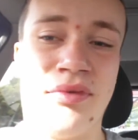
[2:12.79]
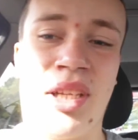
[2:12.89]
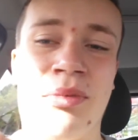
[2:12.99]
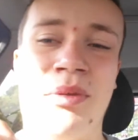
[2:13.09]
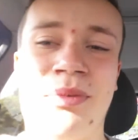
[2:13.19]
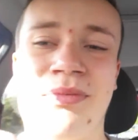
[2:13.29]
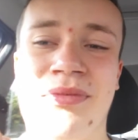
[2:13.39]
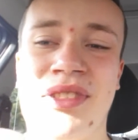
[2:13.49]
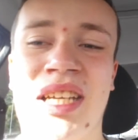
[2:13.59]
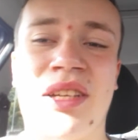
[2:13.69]
That will
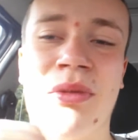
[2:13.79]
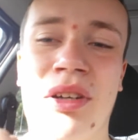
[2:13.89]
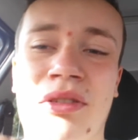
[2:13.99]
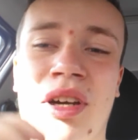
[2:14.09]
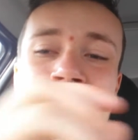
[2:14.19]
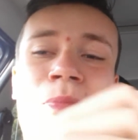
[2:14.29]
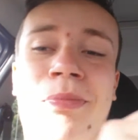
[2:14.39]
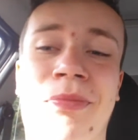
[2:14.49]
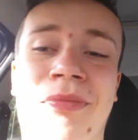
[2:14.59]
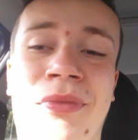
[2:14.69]
take a while.
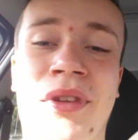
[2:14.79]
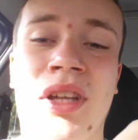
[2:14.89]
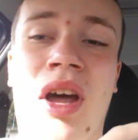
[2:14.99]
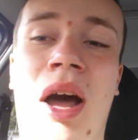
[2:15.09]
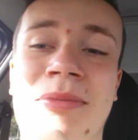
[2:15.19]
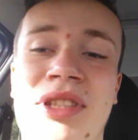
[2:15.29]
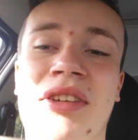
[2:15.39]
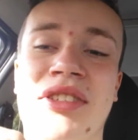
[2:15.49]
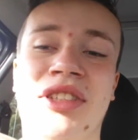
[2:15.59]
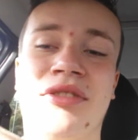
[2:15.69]
I'm
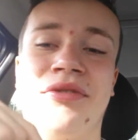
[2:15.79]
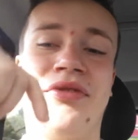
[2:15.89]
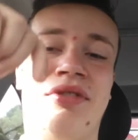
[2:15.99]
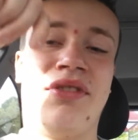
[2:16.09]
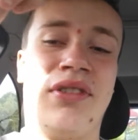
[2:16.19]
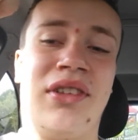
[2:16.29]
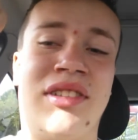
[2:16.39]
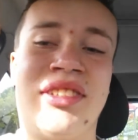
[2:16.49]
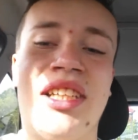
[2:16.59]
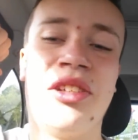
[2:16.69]
starting off
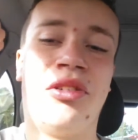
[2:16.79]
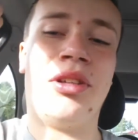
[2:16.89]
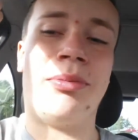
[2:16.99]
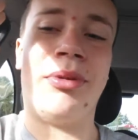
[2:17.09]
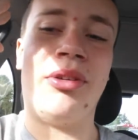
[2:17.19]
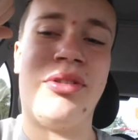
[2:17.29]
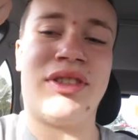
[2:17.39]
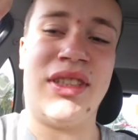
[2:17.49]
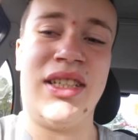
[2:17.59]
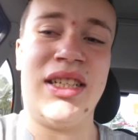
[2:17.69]
sticking on the
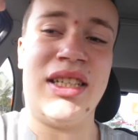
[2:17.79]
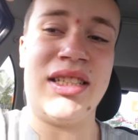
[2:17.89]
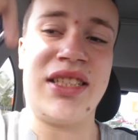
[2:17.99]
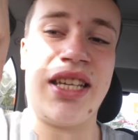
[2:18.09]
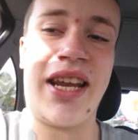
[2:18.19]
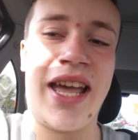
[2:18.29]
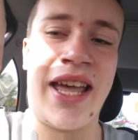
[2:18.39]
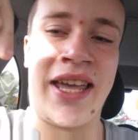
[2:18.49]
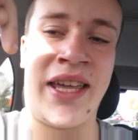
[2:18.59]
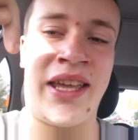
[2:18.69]
boot
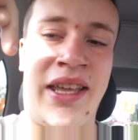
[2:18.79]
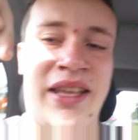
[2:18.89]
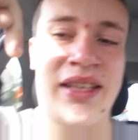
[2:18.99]
today.